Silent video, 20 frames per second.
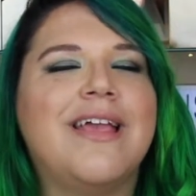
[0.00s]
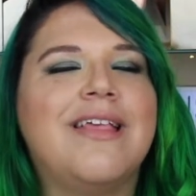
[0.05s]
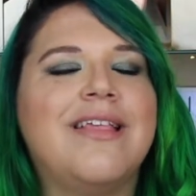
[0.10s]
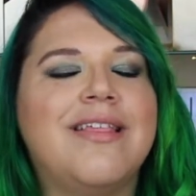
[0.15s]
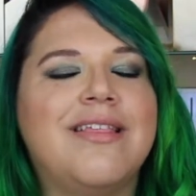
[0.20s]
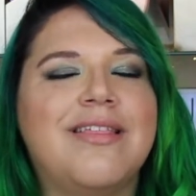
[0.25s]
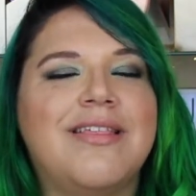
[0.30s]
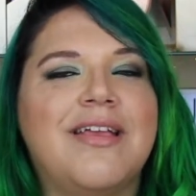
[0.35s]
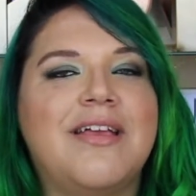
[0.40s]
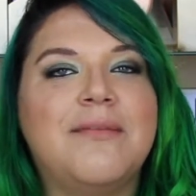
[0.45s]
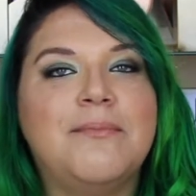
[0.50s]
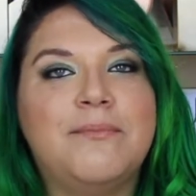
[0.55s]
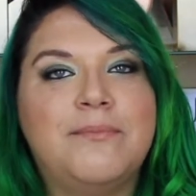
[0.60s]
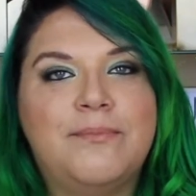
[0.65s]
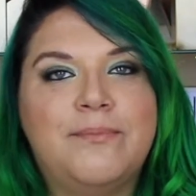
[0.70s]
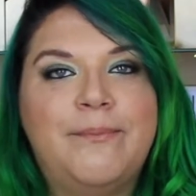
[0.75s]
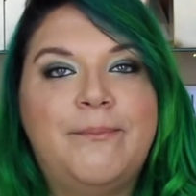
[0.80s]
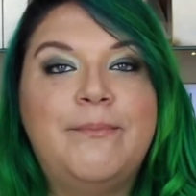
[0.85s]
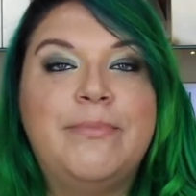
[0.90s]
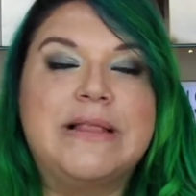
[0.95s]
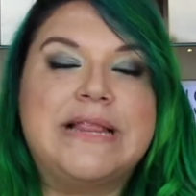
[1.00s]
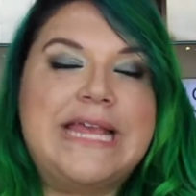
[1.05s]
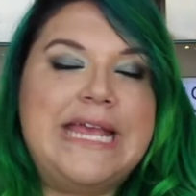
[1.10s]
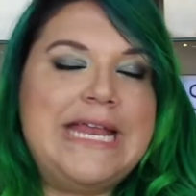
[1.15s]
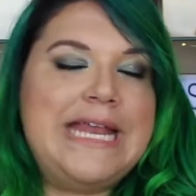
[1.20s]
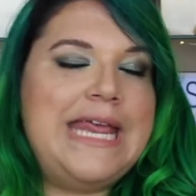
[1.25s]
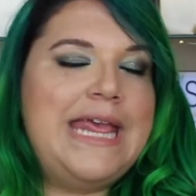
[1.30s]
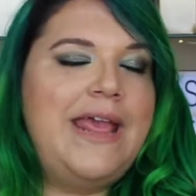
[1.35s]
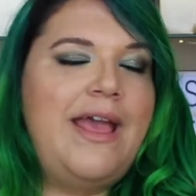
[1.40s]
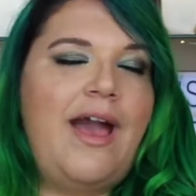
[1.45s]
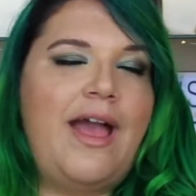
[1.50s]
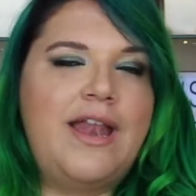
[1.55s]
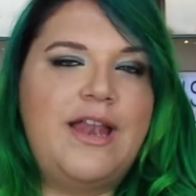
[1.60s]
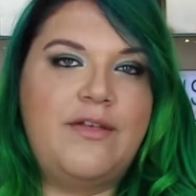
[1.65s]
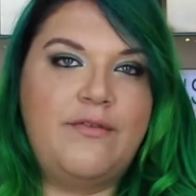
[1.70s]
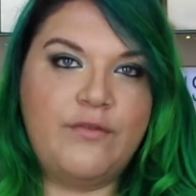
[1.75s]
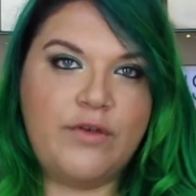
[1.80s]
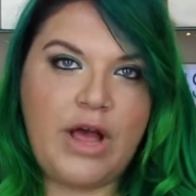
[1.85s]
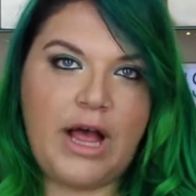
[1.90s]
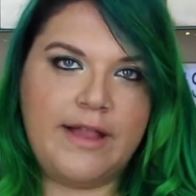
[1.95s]
is a bleedy kind
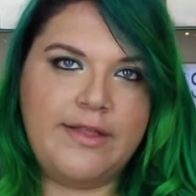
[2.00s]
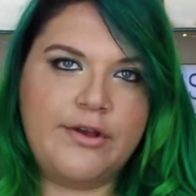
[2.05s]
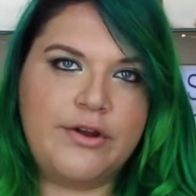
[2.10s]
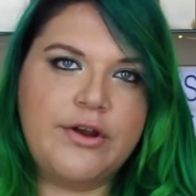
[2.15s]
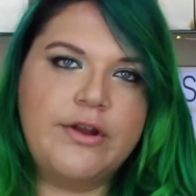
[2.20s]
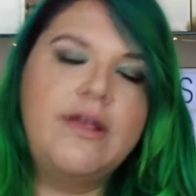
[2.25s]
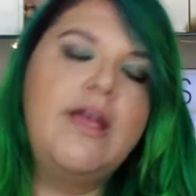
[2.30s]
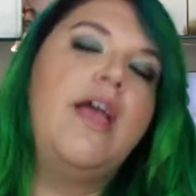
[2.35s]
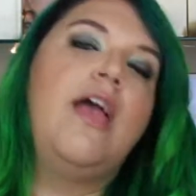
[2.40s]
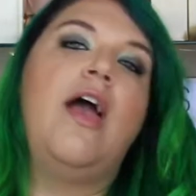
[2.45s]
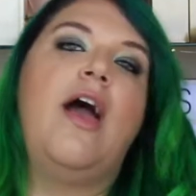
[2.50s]
of color,